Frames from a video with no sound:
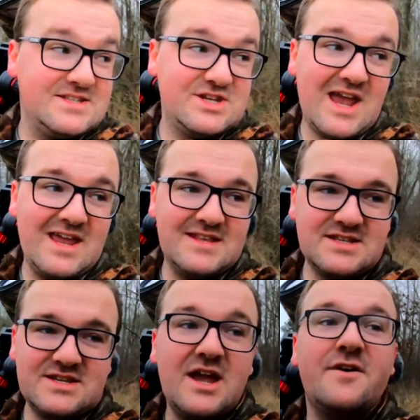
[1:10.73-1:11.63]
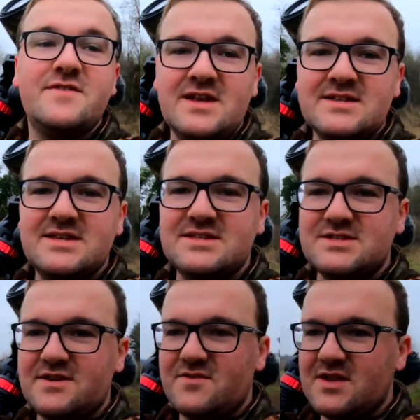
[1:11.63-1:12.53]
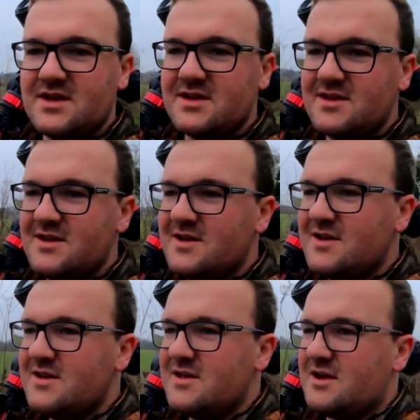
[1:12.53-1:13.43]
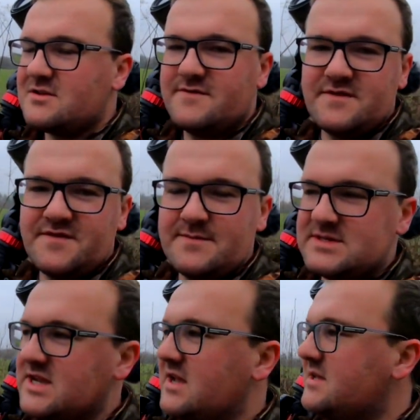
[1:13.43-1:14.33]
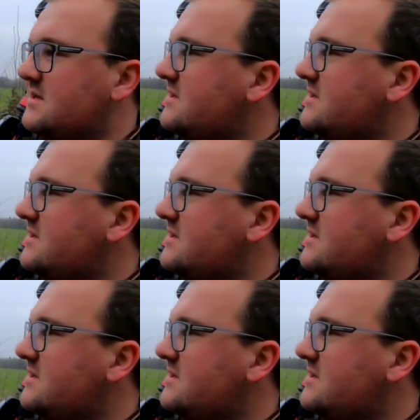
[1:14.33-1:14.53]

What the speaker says: a jay off in that distance over there. I'd love to film a jay.